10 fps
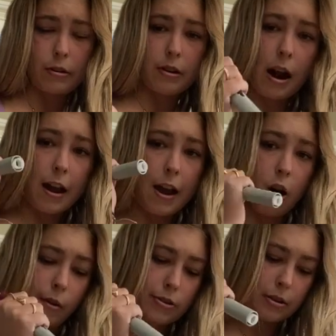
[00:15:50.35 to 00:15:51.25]
to do it on. I
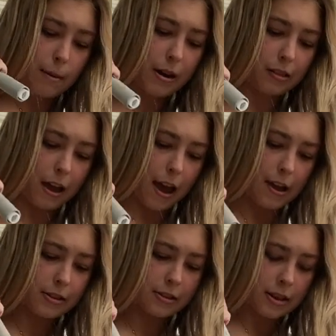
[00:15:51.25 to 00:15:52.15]
always do it on my
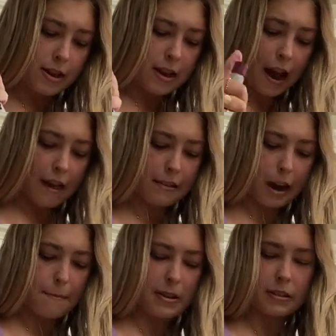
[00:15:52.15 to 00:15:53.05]
legs. And then
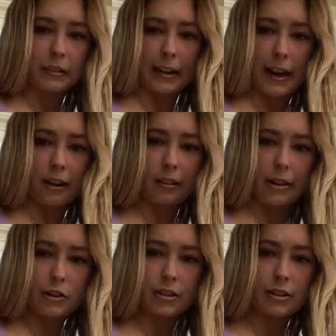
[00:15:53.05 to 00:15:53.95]
I basically, I
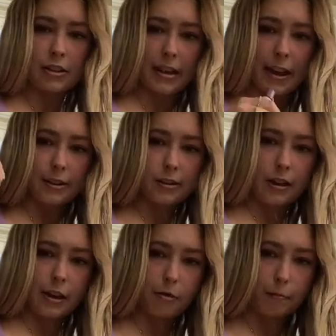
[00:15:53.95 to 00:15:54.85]
clench the skin to,
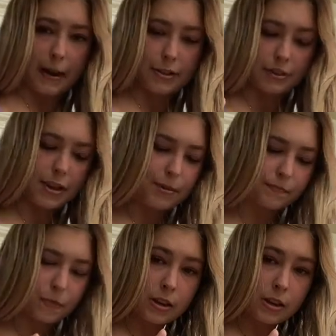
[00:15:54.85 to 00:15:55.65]
like, raise it.